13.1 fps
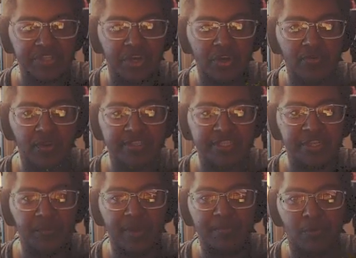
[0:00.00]
Alright, so
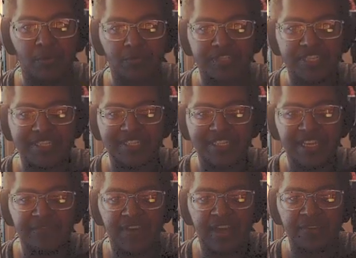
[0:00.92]
when Boris is
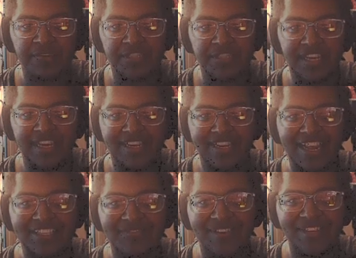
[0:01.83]
safe house, and
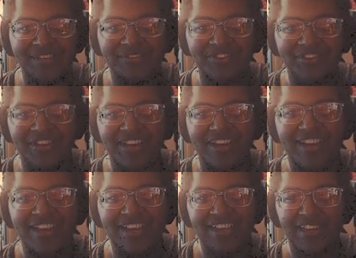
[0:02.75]
that's really cool, the,
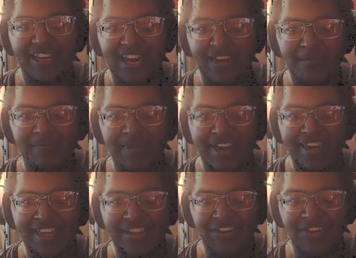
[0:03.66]
the kind of
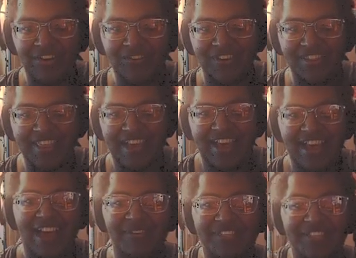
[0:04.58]
bendy clock right there,
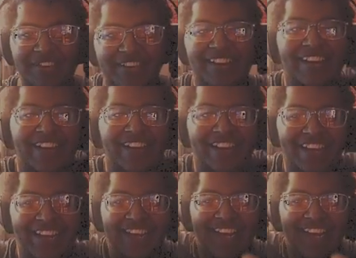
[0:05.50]
how he's going
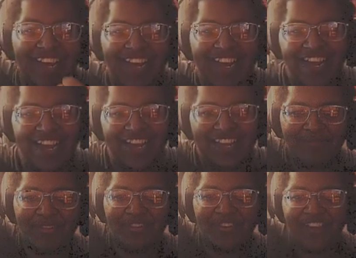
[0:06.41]
like... Let
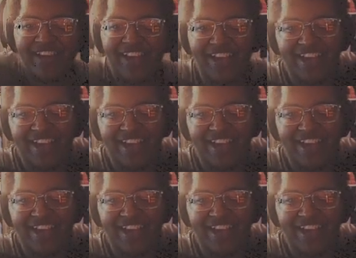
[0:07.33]
me try.